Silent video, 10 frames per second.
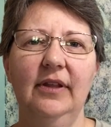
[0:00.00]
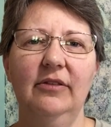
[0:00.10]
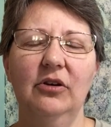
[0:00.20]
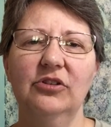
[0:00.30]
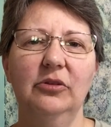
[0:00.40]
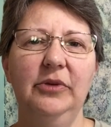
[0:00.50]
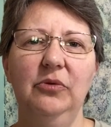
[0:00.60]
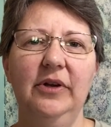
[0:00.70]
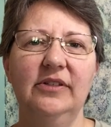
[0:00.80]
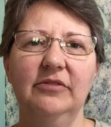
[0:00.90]
There are so many
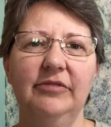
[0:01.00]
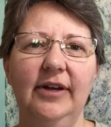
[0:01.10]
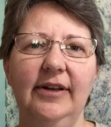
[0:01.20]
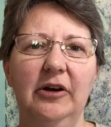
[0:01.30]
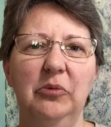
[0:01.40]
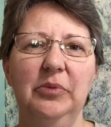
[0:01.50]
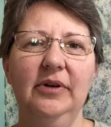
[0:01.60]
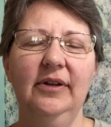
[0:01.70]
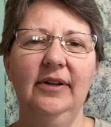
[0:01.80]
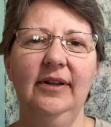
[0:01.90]
ways to find help,
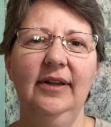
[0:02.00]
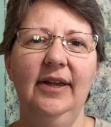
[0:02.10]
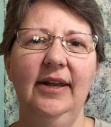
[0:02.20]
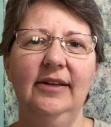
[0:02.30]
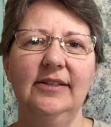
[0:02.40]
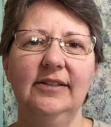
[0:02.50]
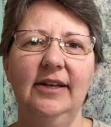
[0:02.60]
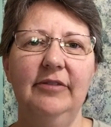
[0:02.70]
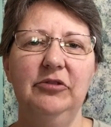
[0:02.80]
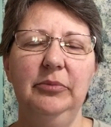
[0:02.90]
and it doesn't
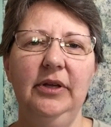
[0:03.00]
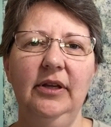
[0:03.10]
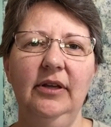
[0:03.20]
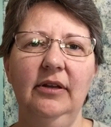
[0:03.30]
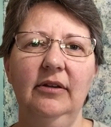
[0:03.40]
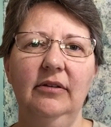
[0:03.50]
have to be